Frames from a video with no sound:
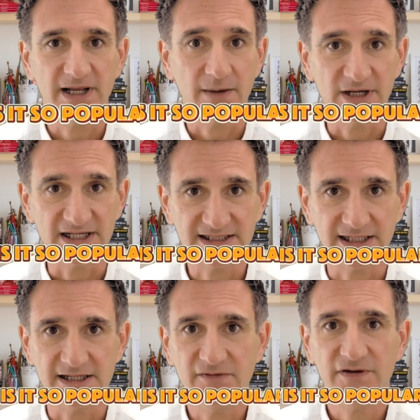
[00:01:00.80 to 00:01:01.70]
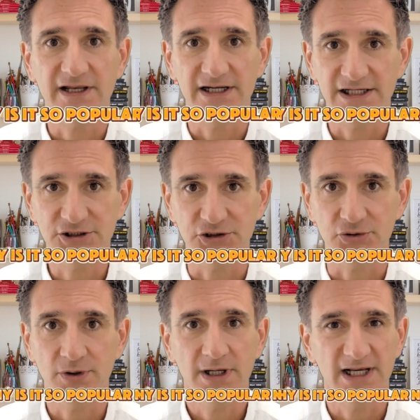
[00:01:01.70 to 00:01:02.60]
becoming a significant
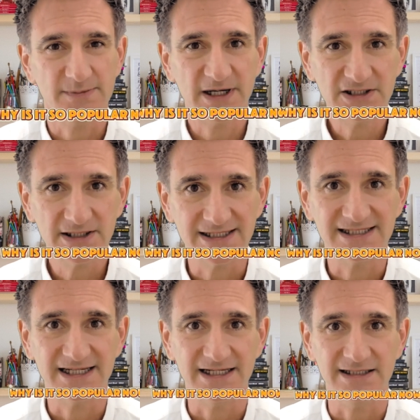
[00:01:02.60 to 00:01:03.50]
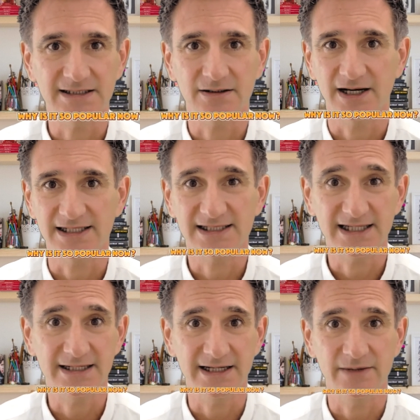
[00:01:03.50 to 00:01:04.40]
issue, especially in cities like
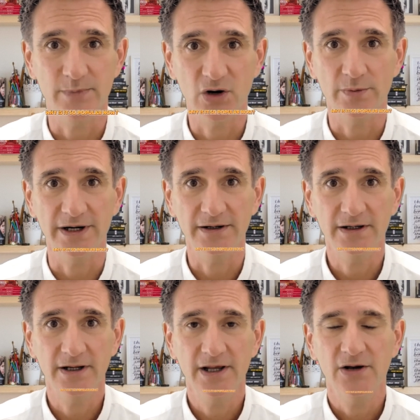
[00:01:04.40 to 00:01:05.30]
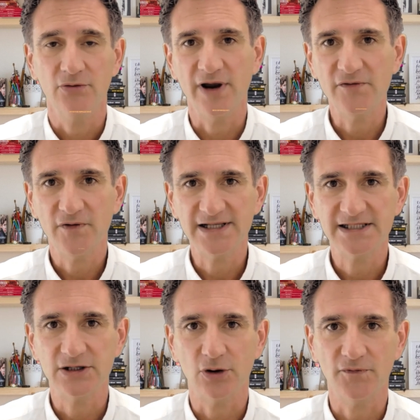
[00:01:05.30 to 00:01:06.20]
Sydney and Melbourne, rent
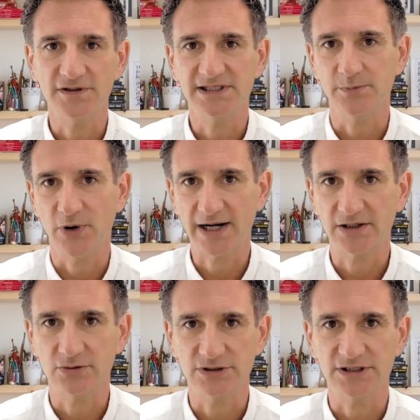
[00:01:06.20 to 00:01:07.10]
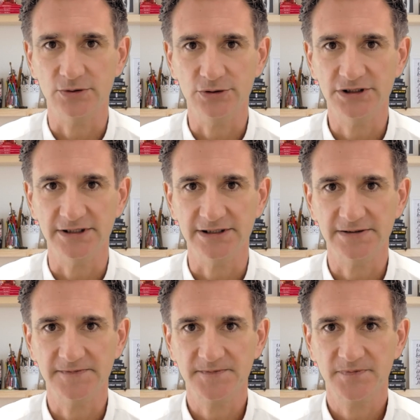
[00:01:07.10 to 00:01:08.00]
vesting offers some practical
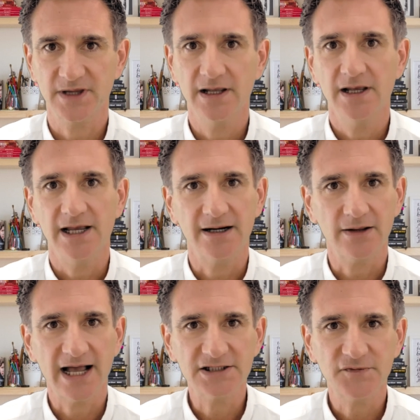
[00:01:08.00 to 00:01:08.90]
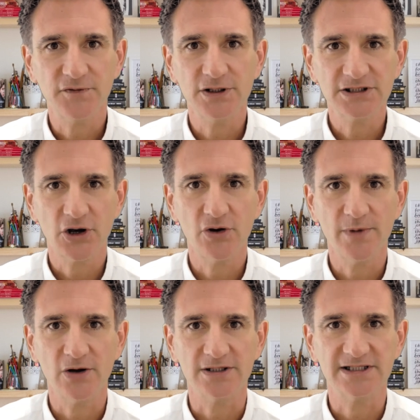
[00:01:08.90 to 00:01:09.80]
solutions. It allows first
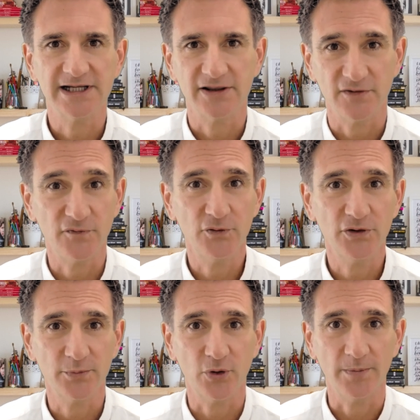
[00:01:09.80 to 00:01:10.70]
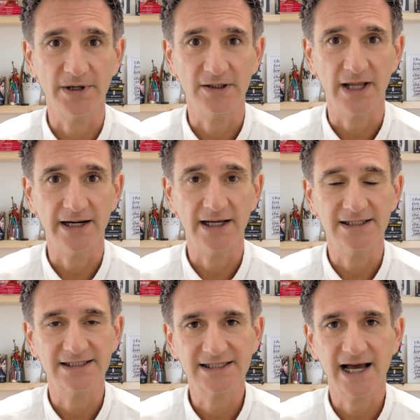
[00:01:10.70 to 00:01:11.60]
homeowners to get their foot on the property ladder
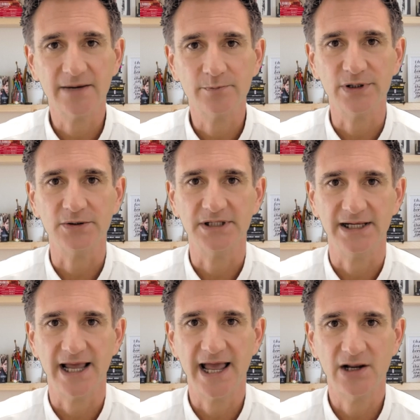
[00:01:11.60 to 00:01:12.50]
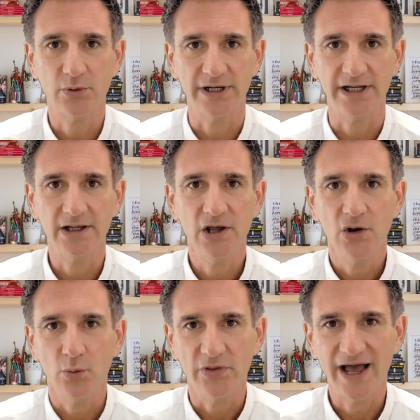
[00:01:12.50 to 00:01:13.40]
and start building equity
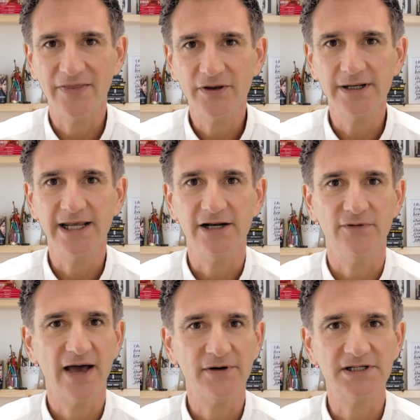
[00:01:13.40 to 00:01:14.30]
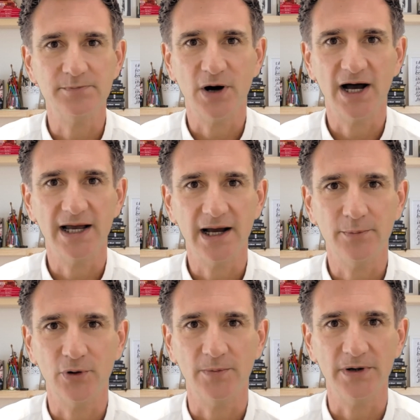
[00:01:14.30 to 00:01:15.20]
without the need of having to buy a
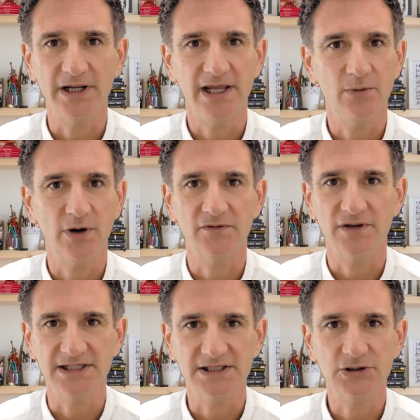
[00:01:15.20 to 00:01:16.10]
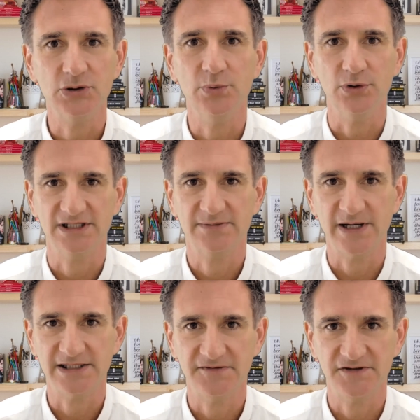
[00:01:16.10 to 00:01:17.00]
property in one of these super
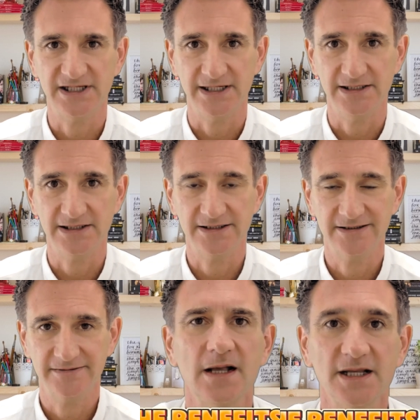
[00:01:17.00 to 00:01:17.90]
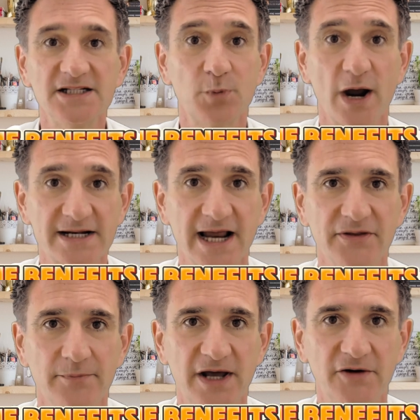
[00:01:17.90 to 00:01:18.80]
expensive cities. Let's break down
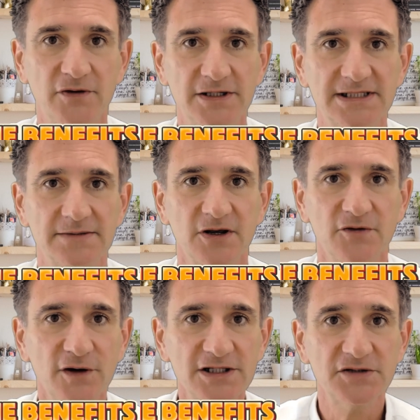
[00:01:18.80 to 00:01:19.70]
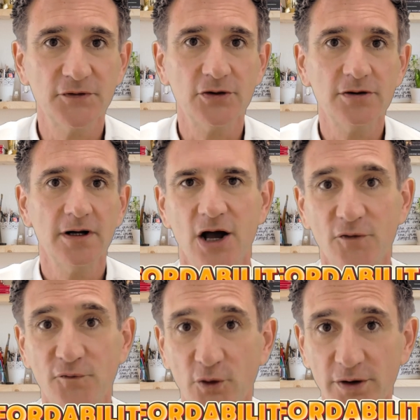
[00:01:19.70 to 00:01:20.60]
the benefits. First of all,
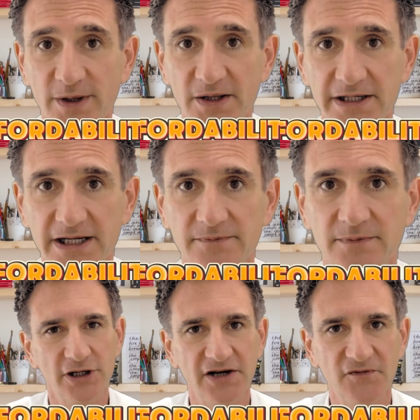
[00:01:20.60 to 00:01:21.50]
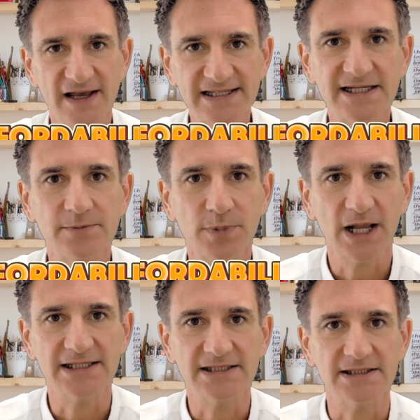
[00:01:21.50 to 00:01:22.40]
affordability. You can invest in
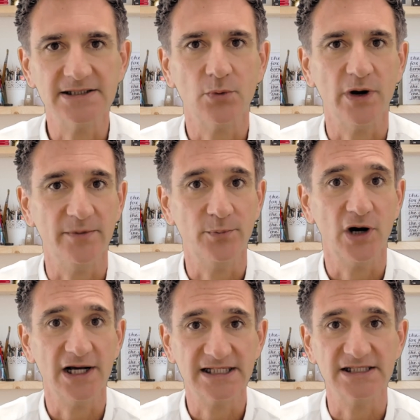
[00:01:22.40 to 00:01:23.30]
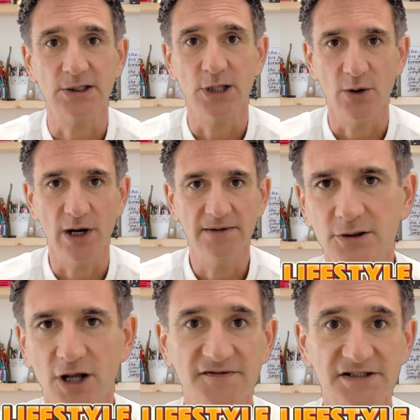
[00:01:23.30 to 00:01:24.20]
places where the prices are lower.
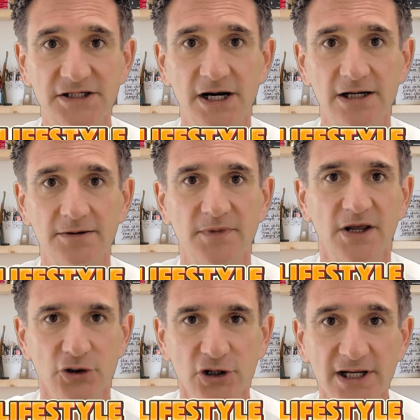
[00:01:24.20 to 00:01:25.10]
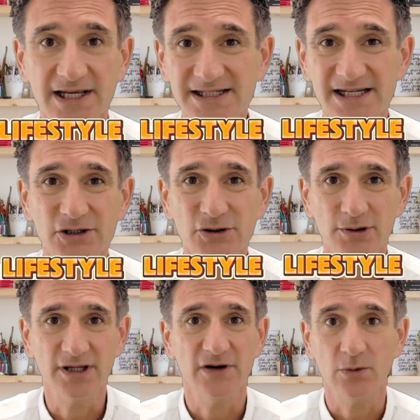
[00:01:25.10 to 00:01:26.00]
Lifestyle. You can continue
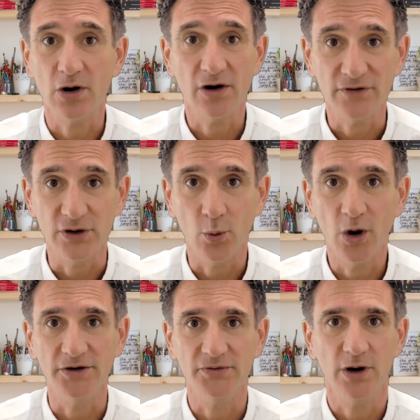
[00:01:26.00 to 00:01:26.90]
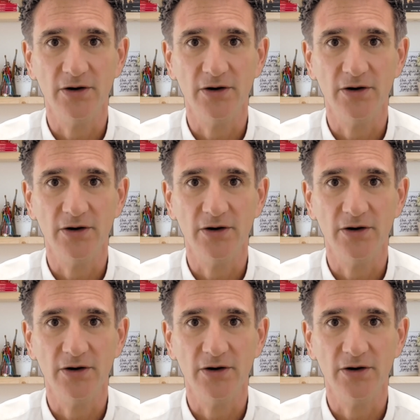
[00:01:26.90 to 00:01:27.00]
living wherever you want